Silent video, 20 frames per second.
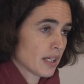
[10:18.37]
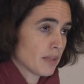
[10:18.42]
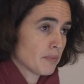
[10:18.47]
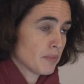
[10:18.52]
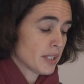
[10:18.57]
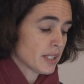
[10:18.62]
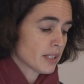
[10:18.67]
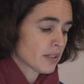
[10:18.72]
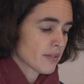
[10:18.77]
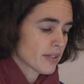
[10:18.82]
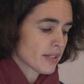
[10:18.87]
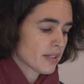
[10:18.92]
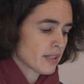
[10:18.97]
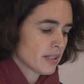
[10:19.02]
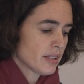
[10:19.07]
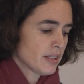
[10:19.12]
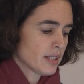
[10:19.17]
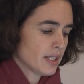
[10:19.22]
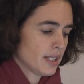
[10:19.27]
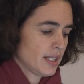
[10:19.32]
I'm
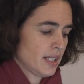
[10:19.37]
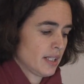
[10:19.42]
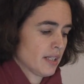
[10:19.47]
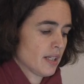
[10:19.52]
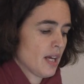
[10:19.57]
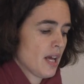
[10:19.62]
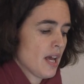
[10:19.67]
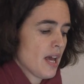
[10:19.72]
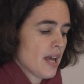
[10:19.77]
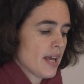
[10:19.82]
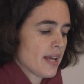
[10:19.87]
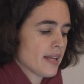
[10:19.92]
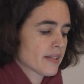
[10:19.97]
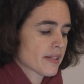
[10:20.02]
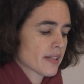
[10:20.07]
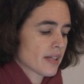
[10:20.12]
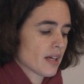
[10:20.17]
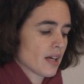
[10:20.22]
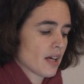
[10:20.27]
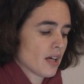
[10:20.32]
interested in
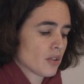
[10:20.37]
is